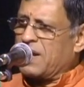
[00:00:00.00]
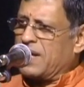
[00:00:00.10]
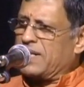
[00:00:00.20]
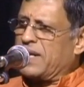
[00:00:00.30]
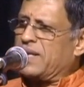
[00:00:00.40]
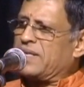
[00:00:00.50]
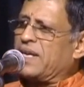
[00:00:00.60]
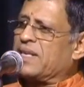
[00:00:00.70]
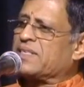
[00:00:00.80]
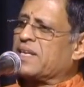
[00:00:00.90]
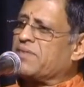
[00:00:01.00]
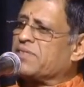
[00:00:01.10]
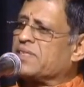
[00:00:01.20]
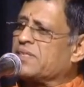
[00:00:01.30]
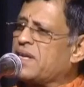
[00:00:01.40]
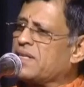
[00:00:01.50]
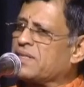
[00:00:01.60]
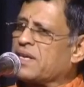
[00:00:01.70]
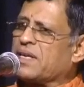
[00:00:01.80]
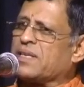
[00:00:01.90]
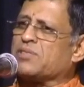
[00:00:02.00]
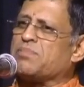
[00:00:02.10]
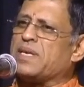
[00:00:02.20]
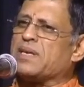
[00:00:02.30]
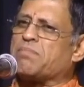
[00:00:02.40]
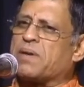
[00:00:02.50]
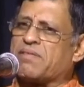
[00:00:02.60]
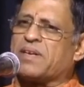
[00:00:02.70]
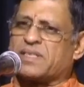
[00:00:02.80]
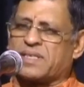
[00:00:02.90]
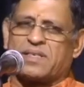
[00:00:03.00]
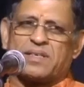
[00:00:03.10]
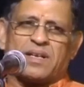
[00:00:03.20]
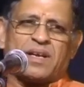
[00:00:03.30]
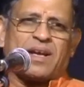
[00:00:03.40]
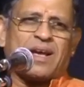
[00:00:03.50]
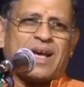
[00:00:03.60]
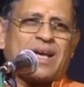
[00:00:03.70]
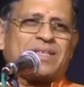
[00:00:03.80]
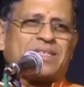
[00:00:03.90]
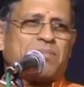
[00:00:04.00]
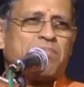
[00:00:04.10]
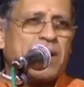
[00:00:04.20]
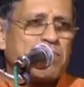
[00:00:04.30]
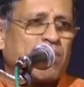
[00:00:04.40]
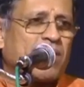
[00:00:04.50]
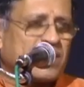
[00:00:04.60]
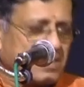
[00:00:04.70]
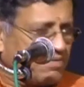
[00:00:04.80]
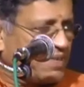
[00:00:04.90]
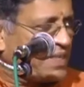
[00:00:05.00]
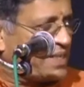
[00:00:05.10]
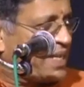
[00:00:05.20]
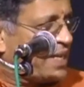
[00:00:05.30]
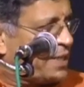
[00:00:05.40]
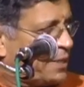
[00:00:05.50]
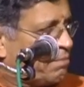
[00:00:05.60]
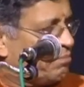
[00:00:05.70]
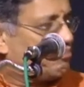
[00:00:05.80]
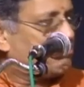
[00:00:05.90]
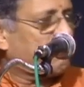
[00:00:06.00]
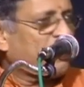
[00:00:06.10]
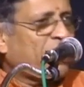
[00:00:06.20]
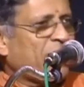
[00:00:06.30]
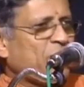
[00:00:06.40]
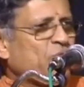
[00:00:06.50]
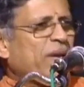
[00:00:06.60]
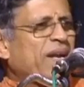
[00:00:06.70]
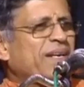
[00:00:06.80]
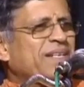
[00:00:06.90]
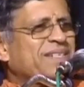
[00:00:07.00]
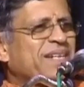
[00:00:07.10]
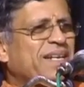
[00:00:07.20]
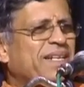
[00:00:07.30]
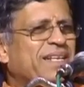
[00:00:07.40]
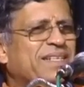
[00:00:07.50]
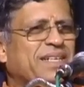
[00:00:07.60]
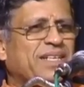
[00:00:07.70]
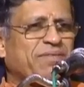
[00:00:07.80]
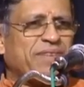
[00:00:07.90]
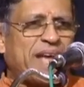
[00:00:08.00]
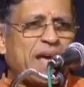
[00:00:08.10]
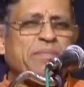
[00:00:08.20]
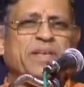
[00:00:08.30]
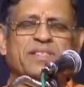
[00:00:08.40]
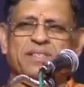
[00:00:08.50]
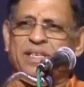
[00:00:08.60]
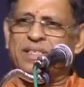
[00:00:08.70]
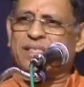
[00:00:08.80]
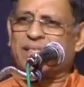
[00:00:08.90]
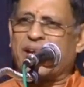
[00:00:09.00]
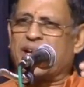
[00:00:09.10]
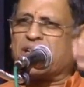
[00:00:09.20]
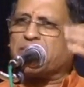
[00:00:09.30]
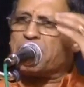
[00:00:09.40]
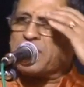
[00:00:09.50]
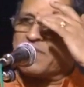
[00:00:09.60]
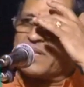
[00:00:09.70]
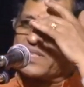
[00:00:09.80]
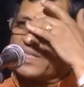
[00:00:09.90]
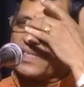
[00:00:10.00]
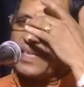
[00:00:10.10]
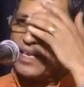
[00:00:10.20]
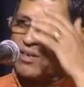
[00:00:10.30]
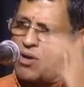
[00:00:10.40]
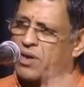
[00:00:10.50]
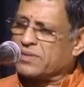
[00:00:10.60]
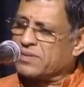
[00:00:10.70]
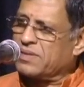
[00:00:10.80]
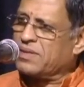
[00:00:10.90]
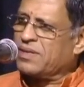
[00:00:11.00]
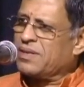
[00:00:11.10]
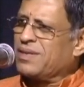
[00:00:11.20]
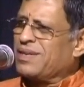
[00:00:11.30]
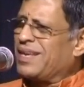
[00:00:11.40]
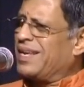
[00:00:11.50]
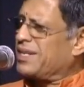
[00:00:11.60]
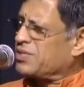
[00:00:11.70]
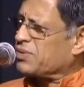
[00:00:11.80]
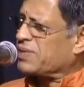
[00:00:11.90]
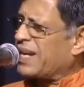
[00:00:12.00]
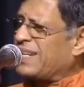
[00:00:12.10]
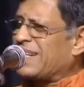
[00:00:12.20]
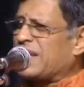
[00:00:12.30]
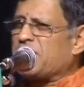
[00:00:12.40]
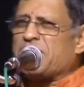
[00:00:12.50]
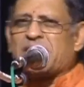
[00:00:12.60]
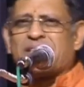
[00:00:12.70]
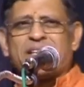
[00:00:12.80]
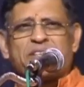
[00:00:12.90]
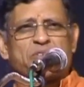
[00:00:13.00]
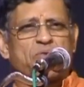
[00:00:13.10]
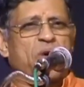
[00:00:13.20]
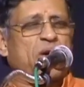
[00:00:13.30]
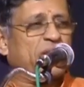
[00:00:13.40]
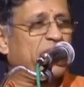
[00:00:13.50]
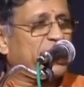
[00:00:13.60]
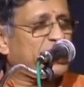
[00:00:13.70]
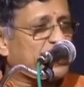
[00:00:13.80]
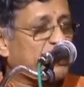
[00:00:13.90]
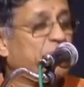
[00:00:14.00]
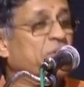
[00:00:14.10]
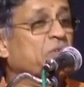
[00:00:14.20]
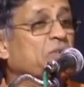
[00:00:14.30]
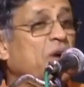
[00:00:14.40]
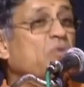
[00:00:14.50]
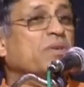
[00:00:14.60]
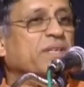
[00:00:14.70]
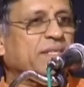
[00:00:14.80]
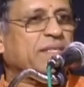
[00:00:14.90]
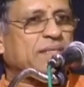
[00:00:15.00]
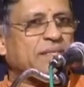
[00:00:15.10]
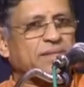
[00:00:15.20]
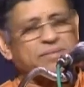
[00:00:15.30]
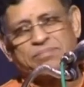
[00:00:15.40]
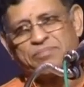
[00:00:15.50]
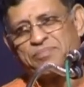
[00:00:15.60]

And the entire Saiva Siddhanta is being perverted as a byproduct of Christianity. You can understand the extent of damage that this kind of perversions can cause in a society in which there is no organized effort to counter these things.